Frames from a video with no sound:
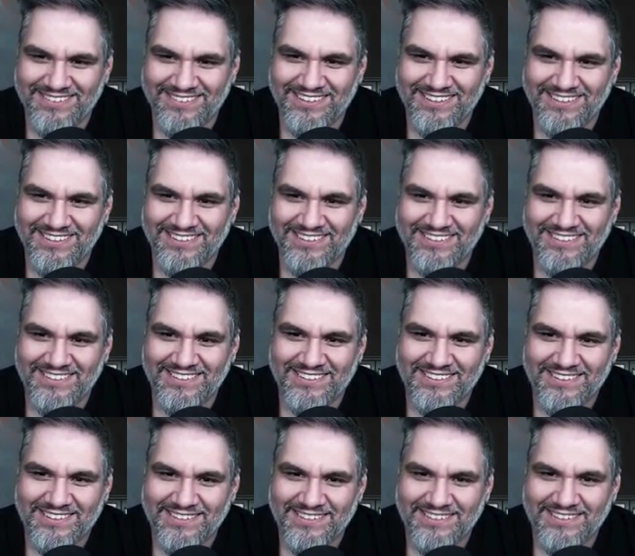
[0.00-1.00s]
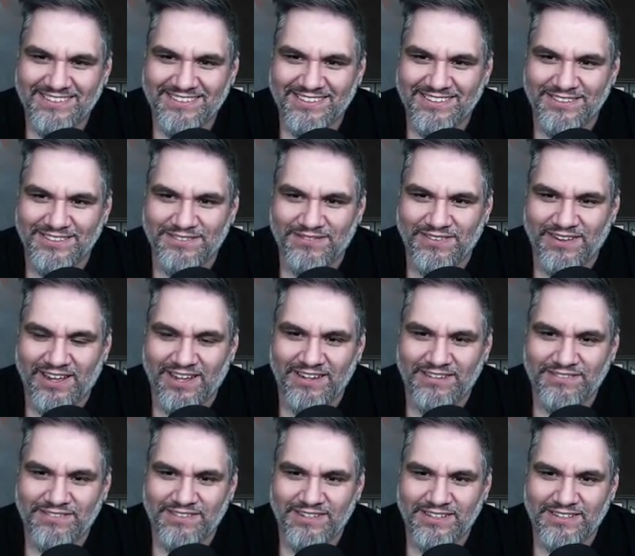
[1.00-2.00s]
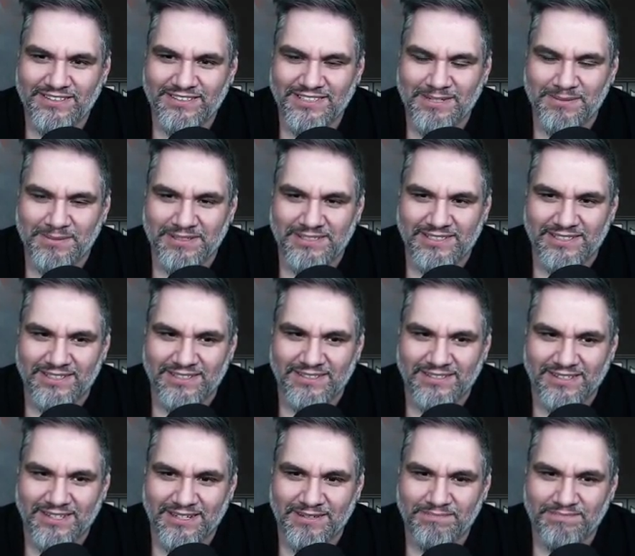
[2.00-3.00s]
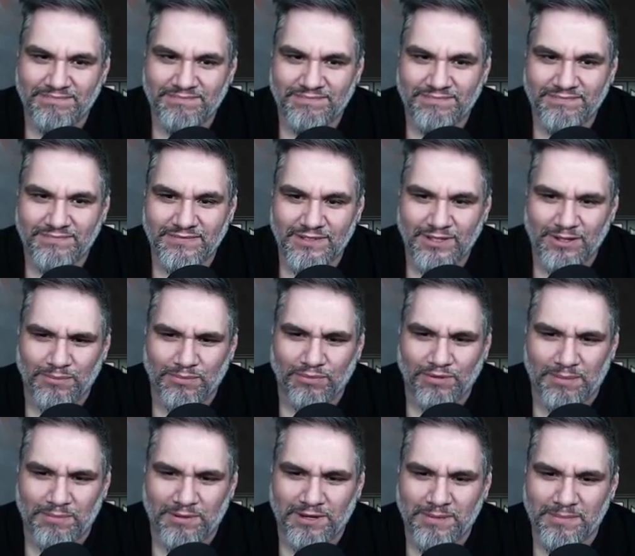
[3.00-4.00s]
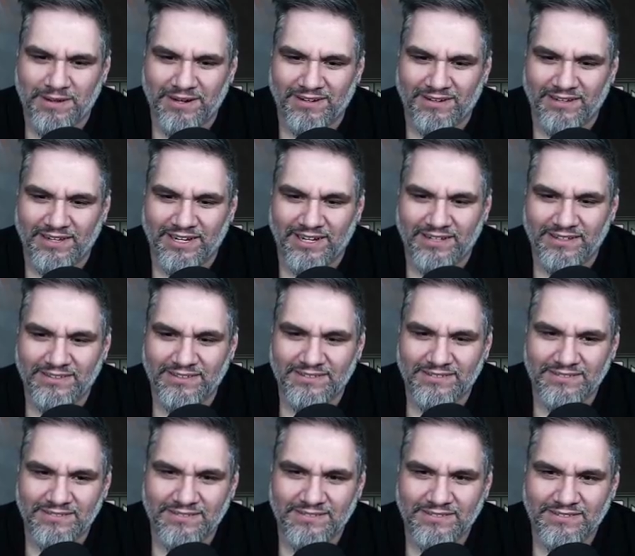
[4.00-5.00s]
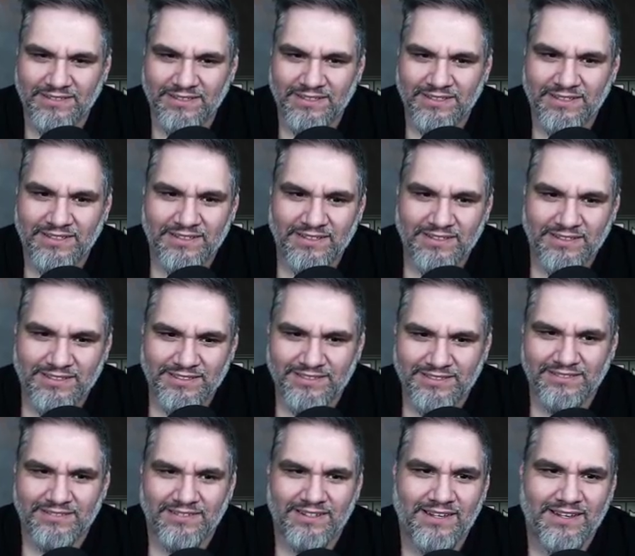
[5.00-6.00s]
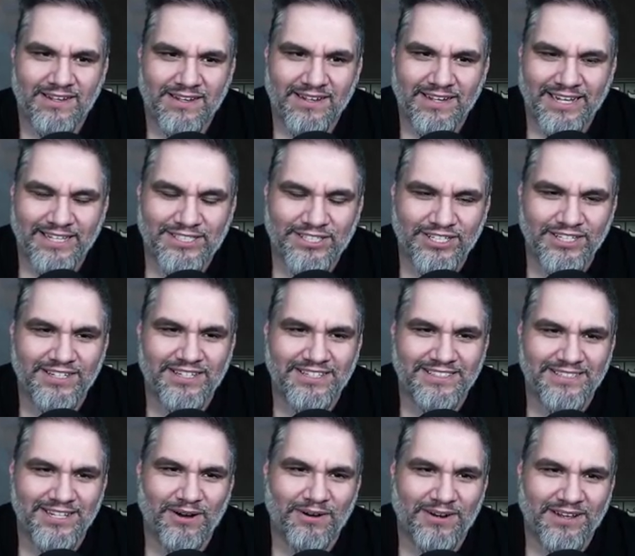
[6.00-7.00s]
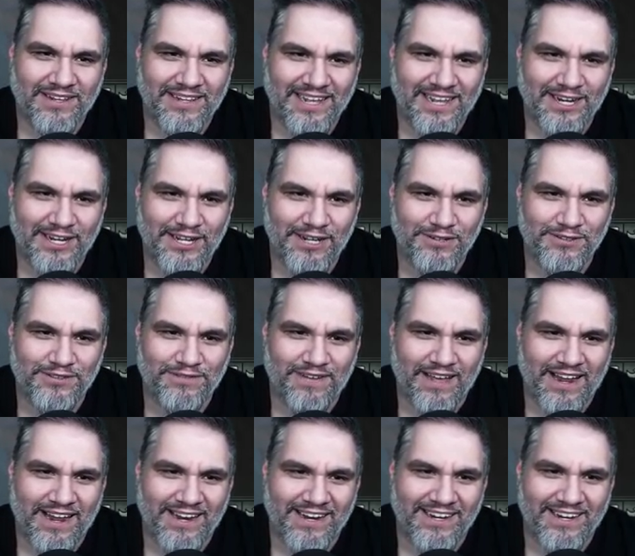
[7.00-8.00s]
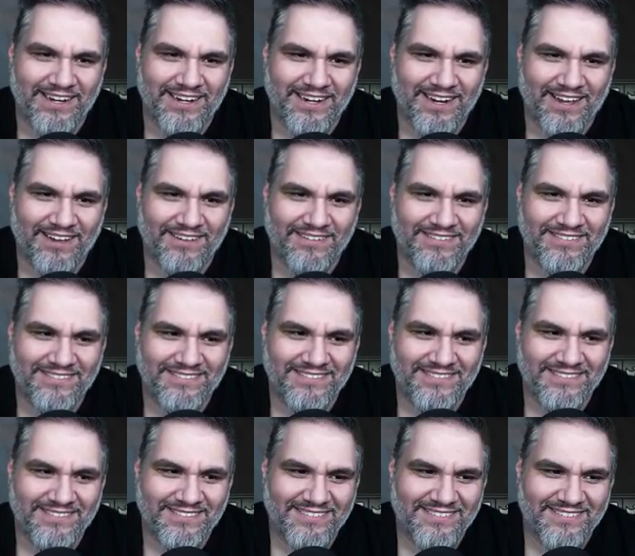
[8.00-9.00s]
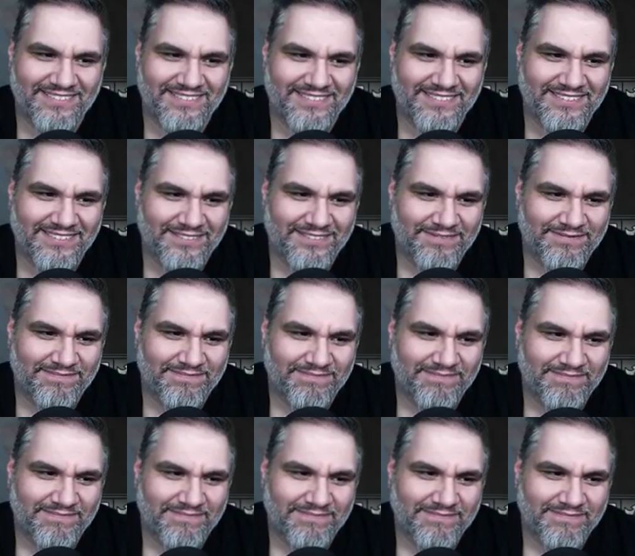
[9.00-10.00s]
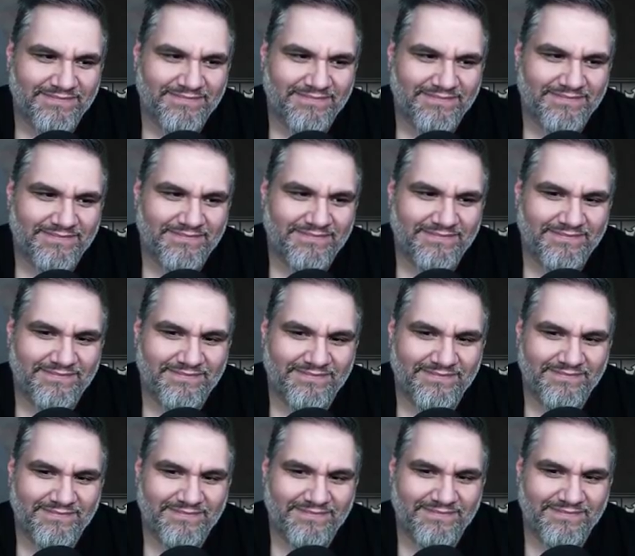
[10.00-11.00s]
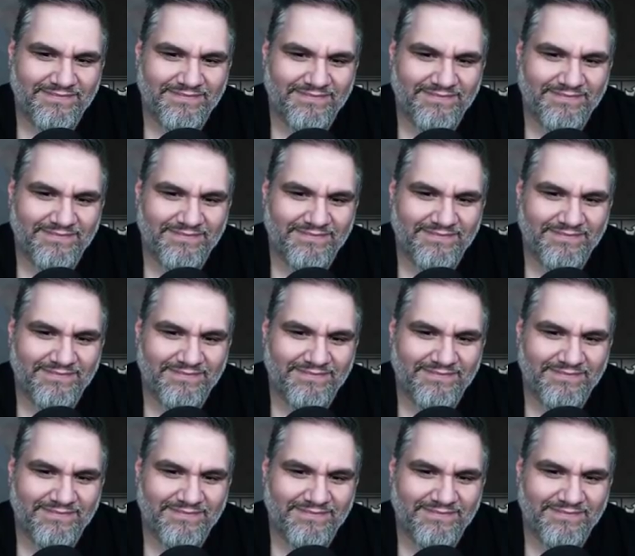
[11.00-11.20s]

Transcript: There's three. There's five. There's five. It's gonna be acidic slime. Oh, Primal Command of Land. It's really not it's, that. It's good because no, because they get a huge fat idiot now. Oh yeah, yeah, yeah. That's, that's unfortunate.